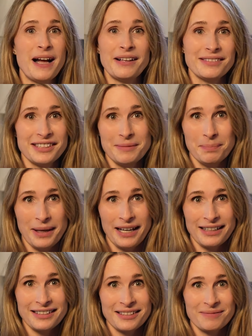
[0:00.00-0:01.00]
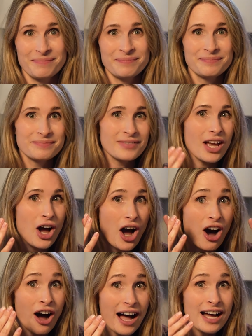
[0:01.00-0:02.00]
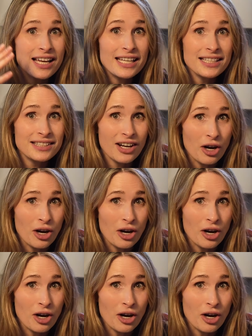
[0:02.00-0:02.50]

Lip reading: health impacts. Our eyes,